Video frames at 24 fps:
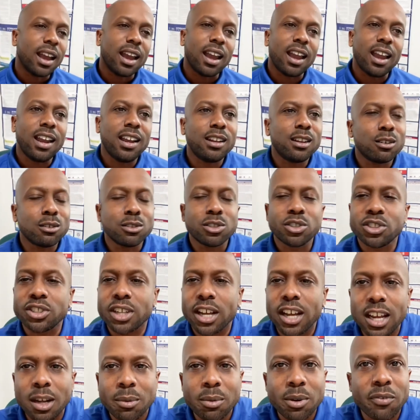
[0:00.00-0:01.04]
Ain't no
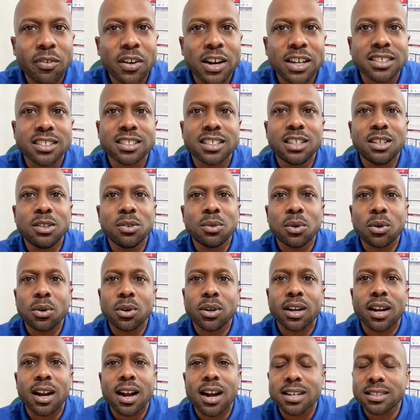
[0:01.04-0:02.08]
shame if I see you
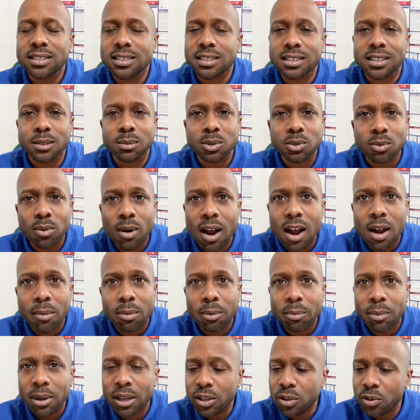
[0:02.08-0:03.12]
on there as a
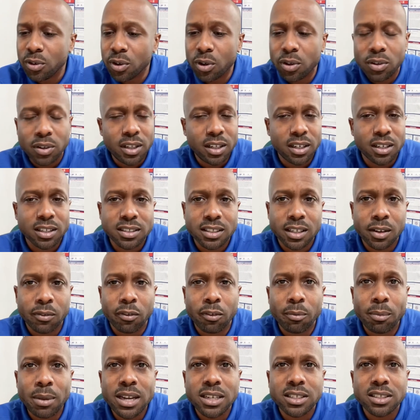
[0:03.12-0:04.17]
subscriber, man. You know you need this
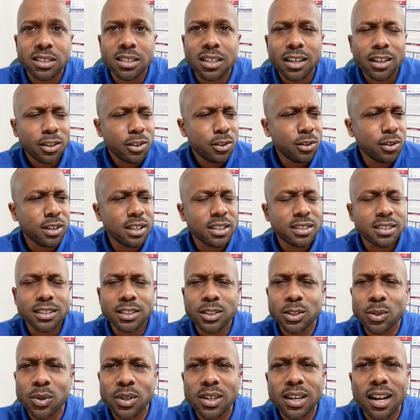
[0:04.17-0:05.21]
information. You listen
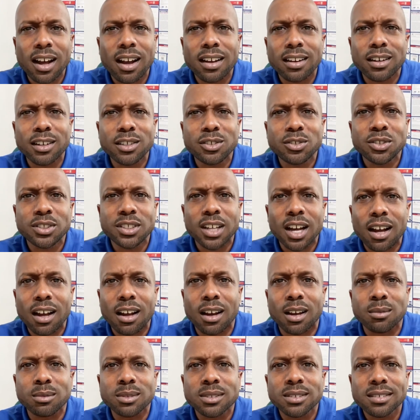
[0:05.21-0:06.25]
to it 900
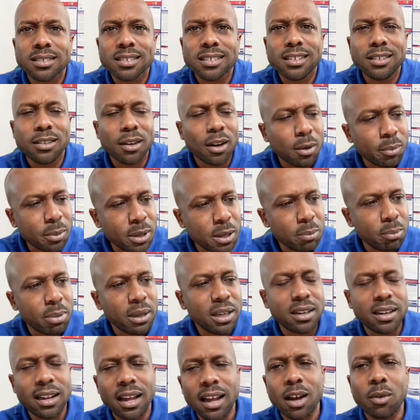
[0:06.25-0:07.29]
times. You know what I mean?
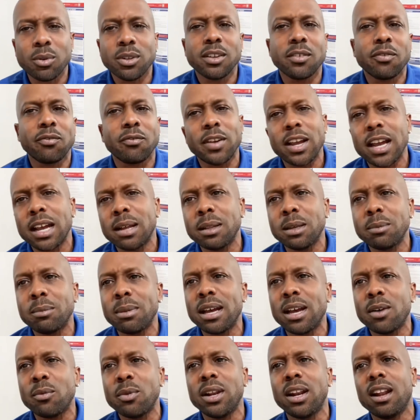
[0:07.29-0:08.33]
Be down with the family,
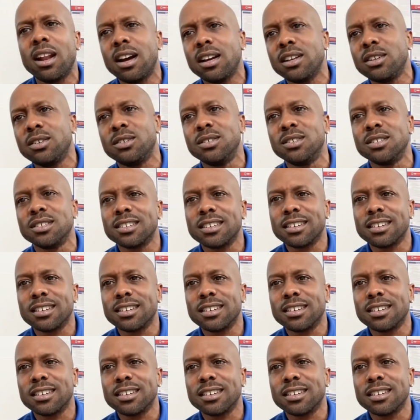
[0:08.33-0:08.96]
man. We love you.